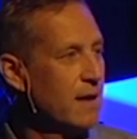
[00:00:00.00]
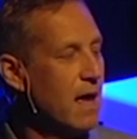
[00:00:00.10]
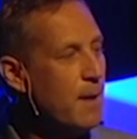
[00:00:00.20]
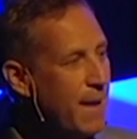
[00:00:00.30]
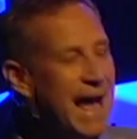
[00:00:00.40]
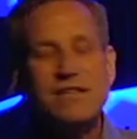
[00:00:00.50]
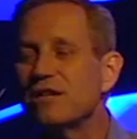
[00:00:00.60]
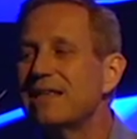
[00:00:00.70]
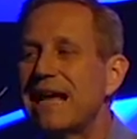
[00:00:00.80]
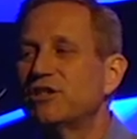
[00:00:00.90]
And
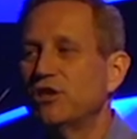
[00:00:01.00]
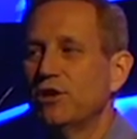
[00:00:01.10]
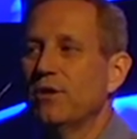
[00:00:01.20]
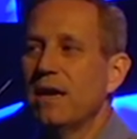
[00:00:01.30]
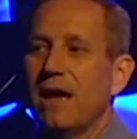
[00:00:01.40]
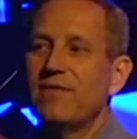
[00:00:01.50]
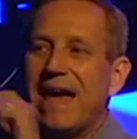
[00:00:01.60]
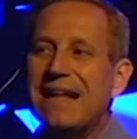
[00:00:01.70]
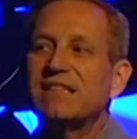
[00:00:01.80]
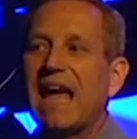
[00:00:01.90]
imagine that's you, and
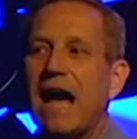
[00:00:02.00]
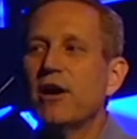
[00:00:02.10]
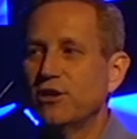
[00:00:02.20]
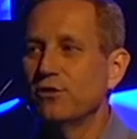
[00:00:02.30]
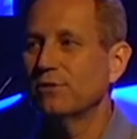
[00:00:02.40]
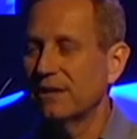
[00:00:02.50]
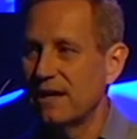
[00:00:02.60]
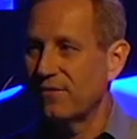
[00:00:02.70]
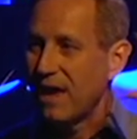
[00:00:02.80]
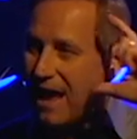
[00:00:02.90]
that's how you
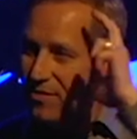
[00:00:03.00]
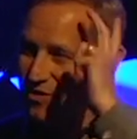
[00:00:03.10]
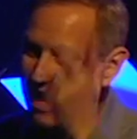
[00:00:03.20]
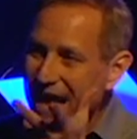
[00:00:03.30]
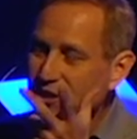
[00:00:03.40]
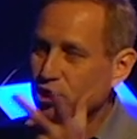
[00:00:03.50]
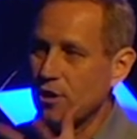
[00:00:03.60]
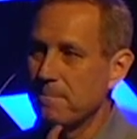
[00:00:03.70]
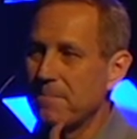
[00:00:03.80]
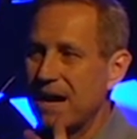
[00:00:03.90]
live, and that's
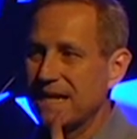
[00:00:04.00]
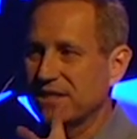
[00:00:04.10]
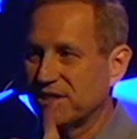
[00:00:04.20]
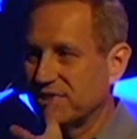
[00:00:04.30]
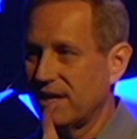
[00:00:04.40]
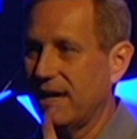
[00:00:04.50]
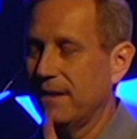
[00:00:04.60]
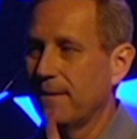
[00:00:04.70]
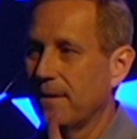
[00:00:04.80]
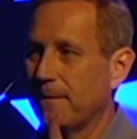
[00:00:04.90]
your mindset.
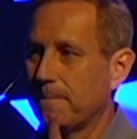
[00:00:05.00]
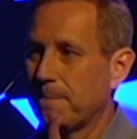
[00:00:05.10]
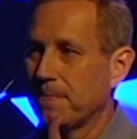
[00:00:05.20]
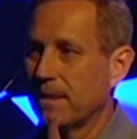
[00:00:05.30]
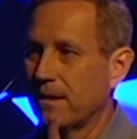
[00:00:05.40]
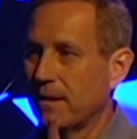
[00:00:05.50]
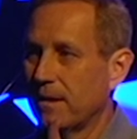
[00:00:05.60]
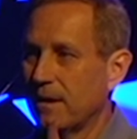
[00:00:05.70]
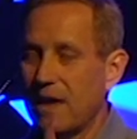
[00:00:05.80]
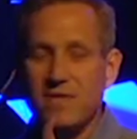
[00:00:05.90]

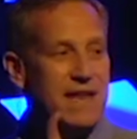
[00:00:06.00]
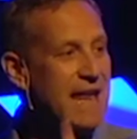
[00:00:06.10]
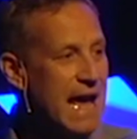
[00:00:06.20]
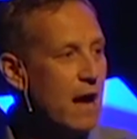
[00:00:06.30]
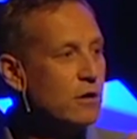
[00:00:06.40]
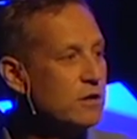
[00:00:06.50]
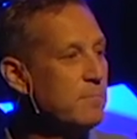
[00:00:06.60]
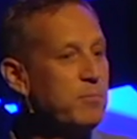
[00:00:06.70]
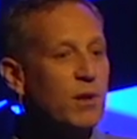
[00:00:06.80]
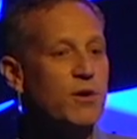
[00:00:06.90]
And then out of the
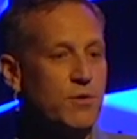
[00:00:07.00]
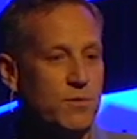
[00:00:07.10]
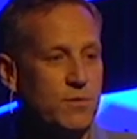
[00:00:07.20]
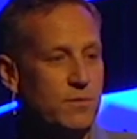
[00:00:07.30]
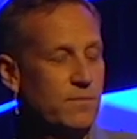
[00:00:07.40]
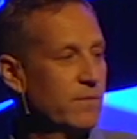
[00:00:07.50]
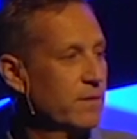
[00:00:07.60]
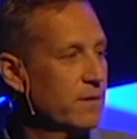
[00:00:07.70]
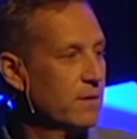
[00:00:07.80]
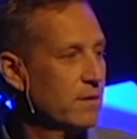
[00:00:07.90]
blue,
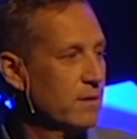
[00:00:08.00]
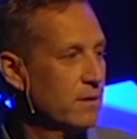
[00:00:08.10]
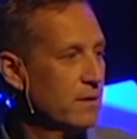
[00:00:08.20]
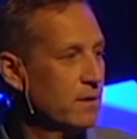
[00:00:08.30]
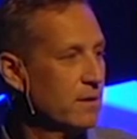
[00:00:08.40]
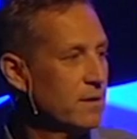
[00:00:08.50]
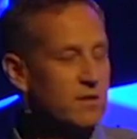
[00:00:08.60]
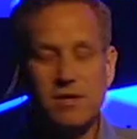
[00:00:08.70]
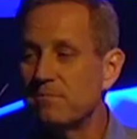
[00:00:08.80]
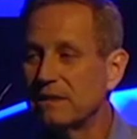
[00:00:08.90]

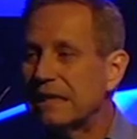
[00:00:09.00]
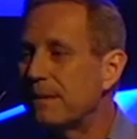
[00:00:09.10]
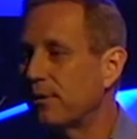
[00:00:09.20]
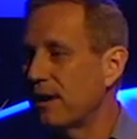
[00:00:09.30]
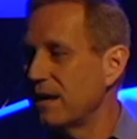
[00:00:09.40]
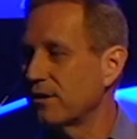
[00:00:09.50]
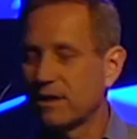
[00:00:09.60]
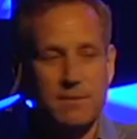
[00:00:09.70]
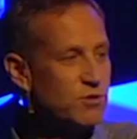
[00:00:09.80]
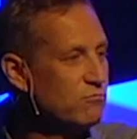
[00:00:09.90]
some liberator
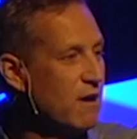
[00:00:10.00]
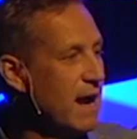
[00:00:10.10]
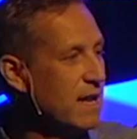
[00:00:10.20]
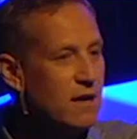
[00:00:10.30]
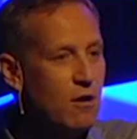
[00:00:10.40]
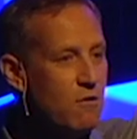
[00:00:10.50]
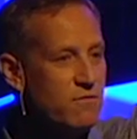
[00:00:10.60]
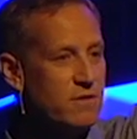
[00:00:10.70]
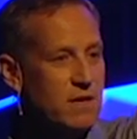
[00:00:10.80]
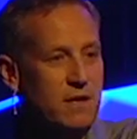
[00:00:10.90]
comes riding
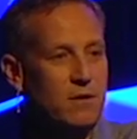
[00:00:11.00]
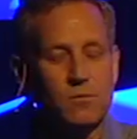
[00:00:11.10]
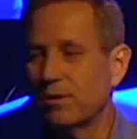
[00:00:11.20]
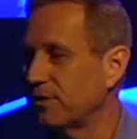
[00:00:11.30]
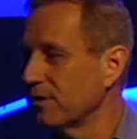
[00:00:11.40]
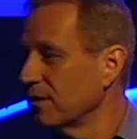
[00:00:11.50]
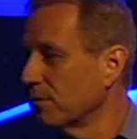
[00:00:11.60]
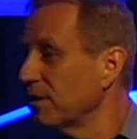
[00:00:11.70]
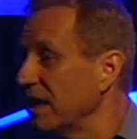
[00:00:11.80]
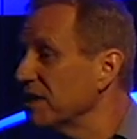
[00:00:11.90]
over the hill
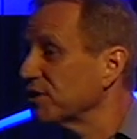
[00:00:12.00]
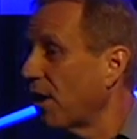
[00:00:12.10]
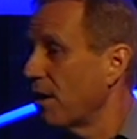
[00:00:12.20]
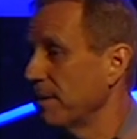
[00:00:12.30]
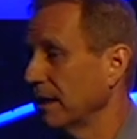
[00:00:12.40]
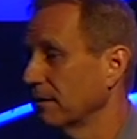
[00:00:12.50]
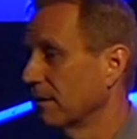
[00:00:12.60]
with his army.